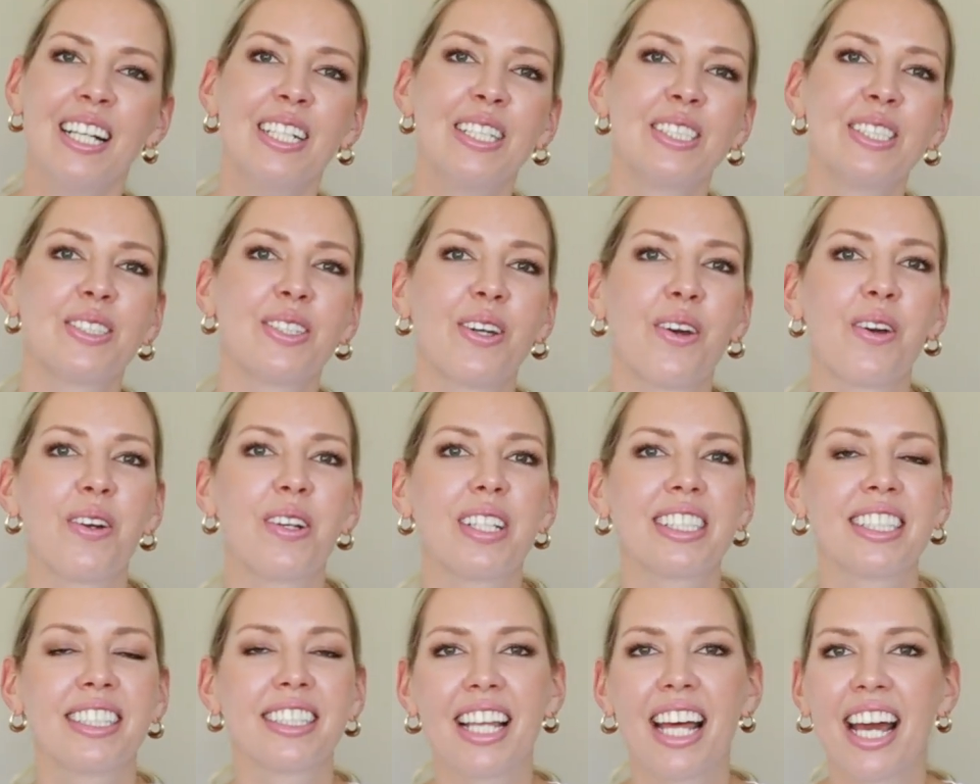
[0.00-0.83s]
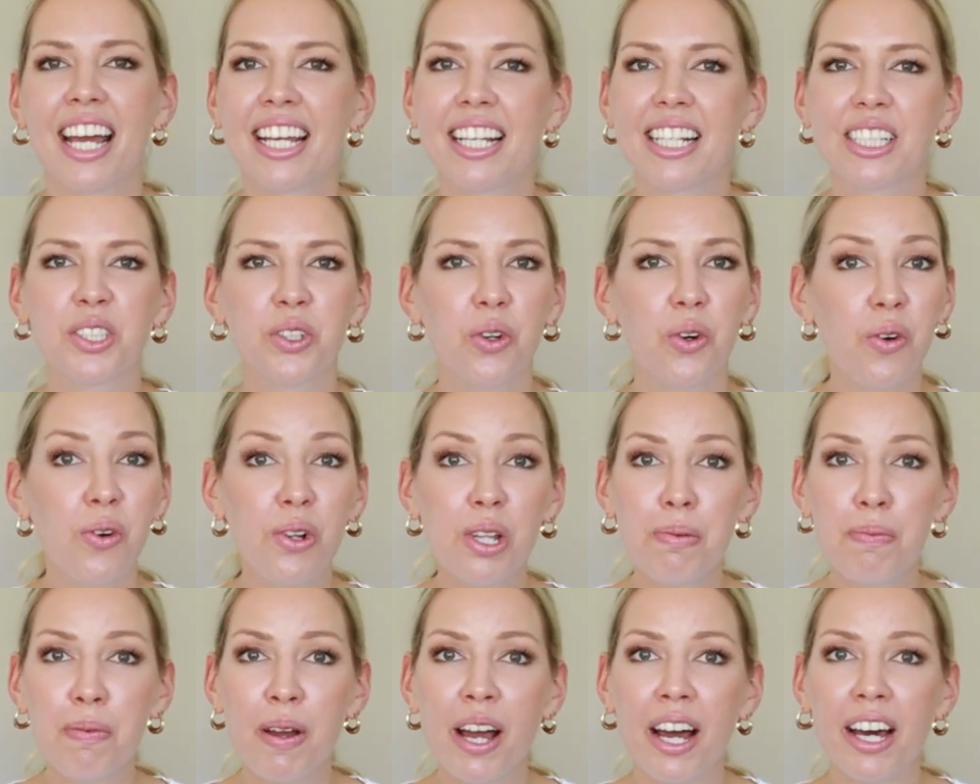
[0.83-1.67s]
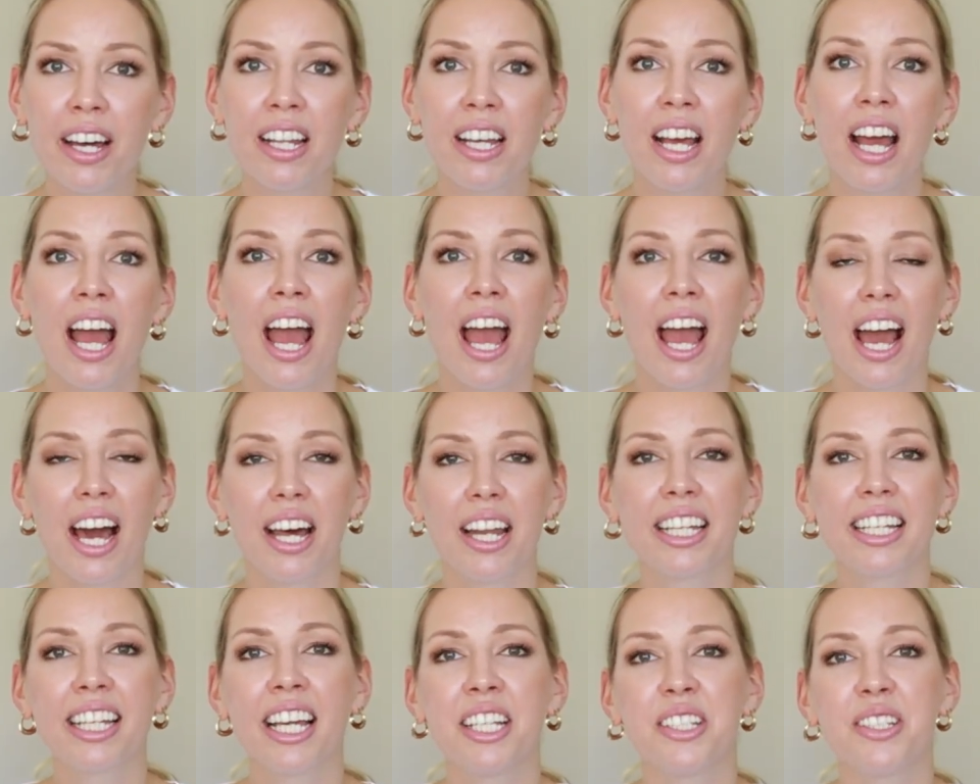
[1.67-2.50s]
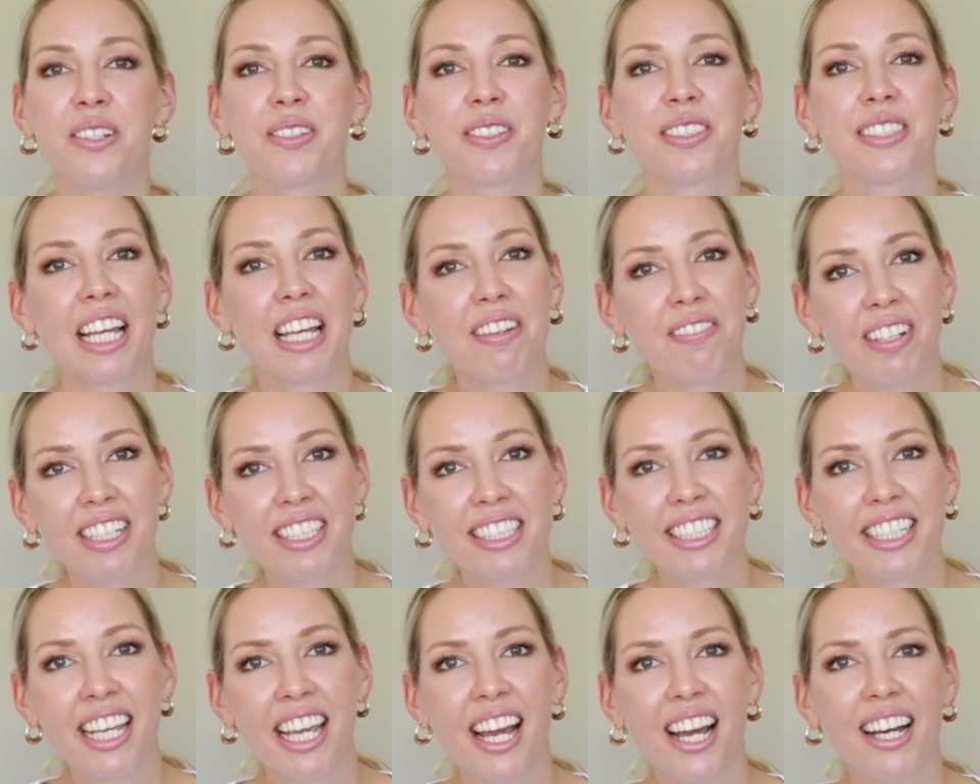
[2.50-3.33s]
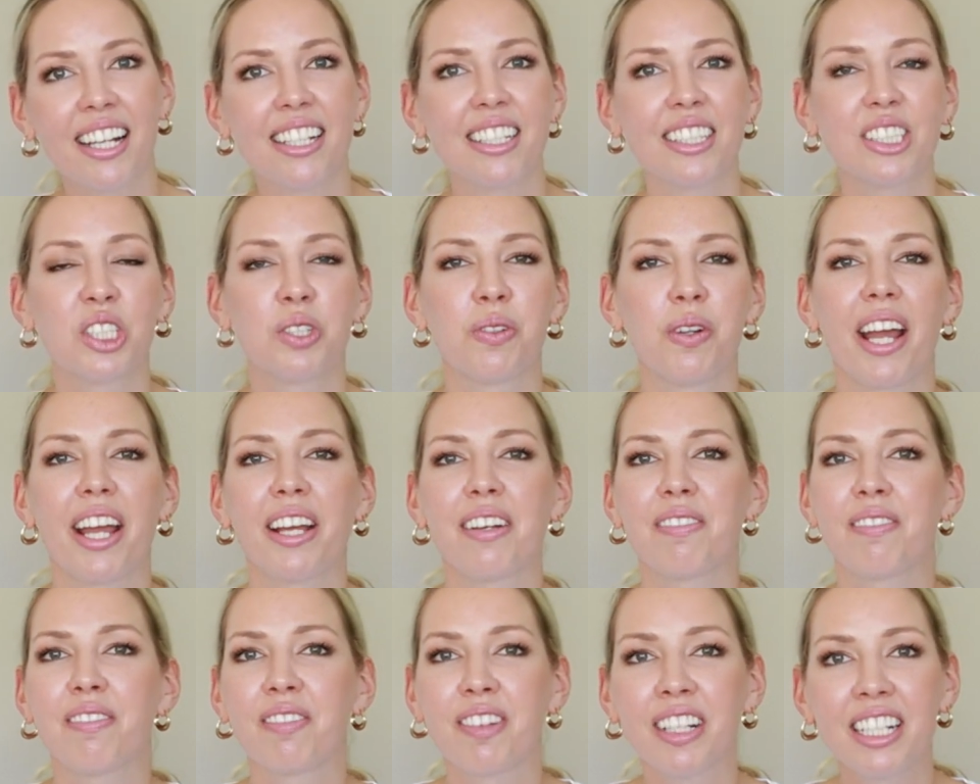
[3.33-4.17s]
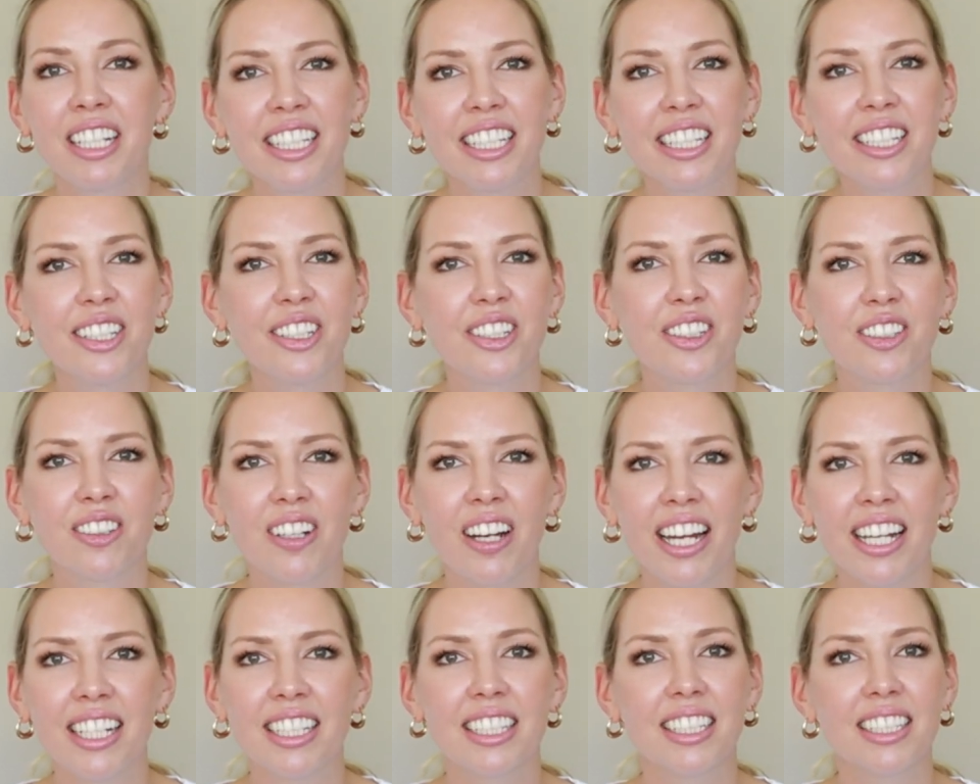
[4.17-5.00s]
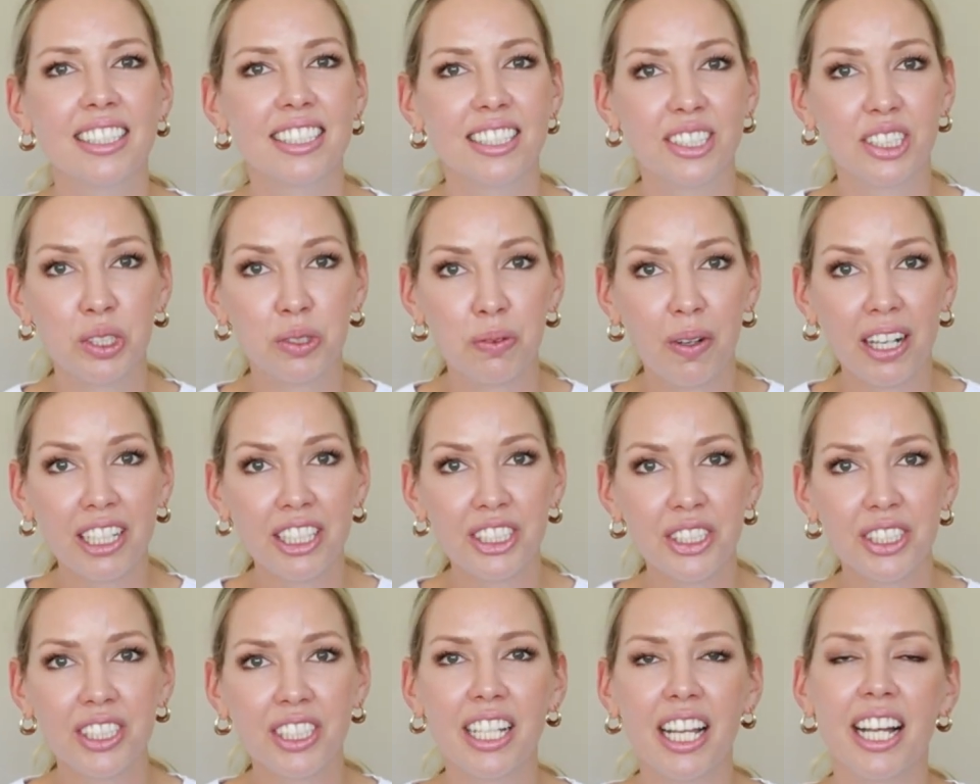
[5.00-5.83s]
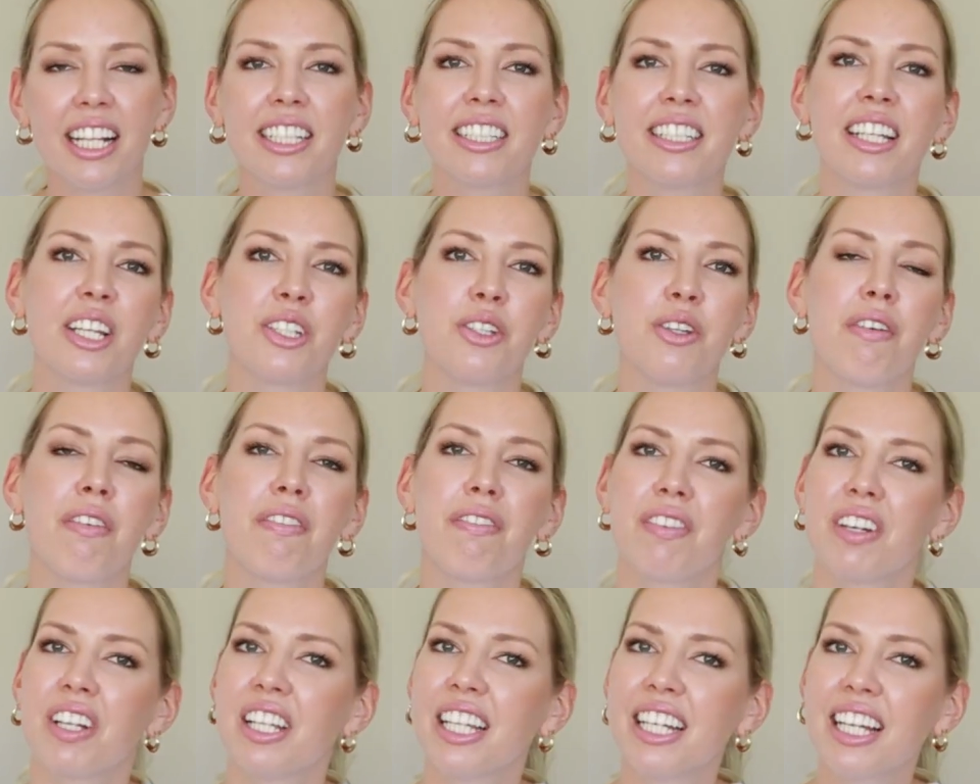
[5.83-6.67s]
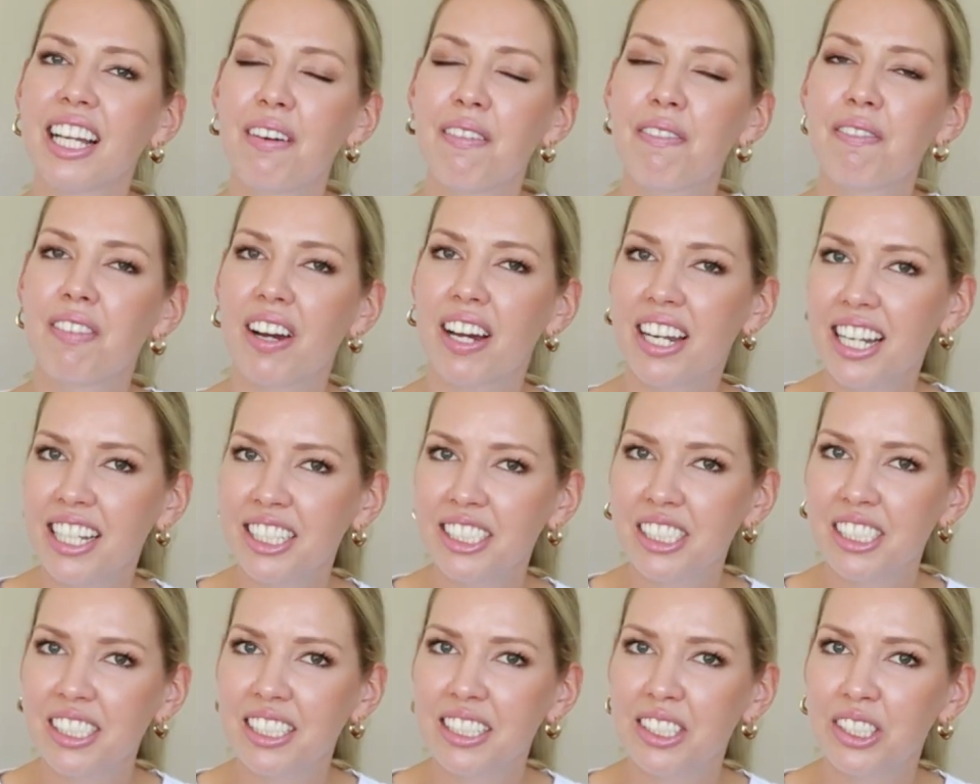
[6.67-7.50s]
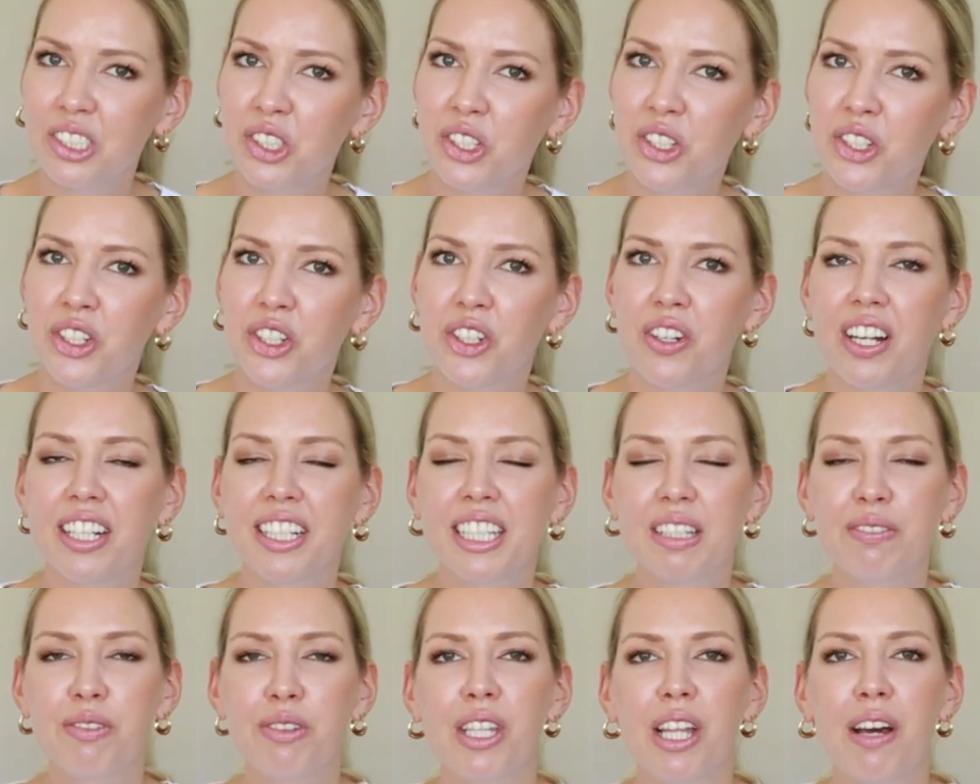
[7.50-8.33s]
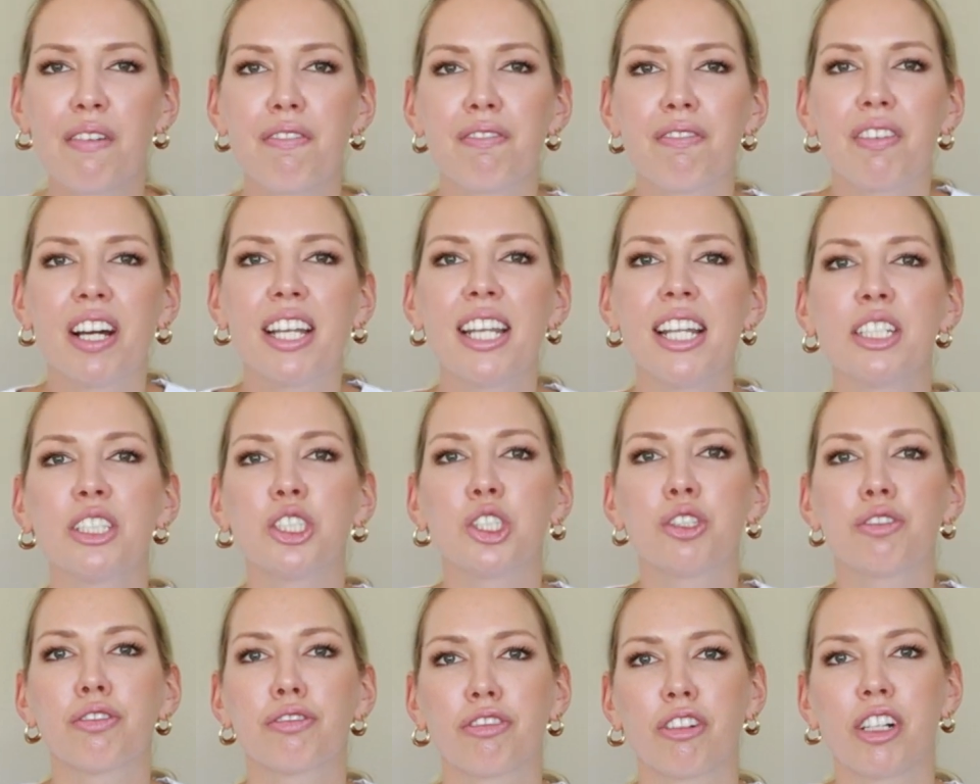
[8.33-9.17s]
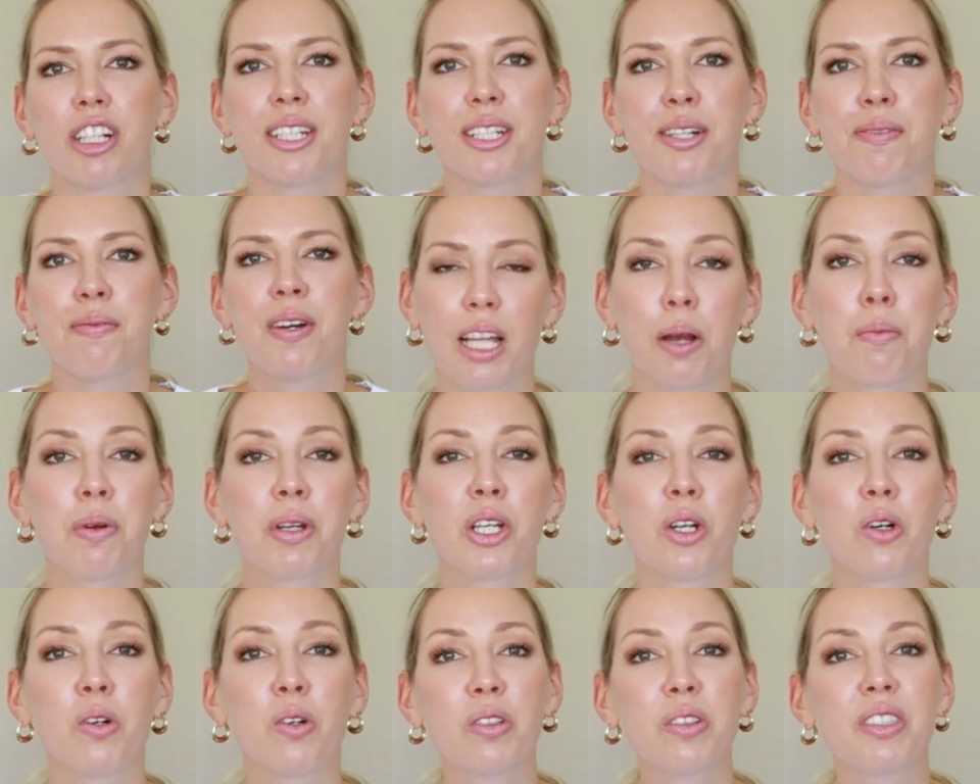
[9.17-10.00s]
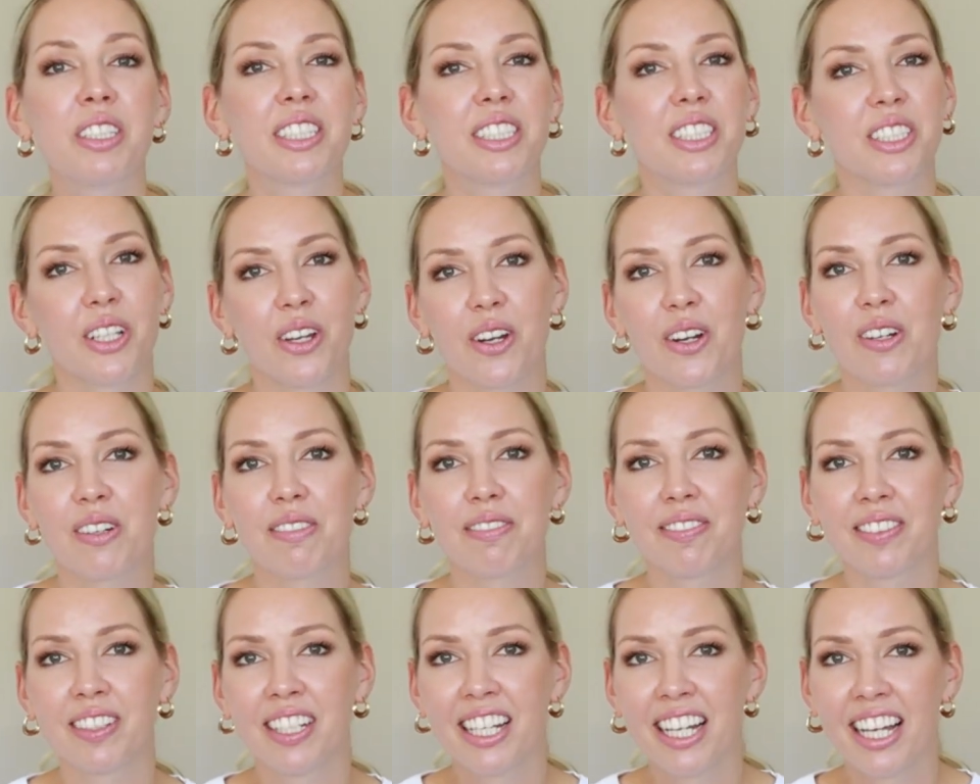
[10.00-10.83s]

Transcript: So today is all about how to get your savings account to a really great situation and get you feeling financially secure and give you that financial freedom that we all deserve.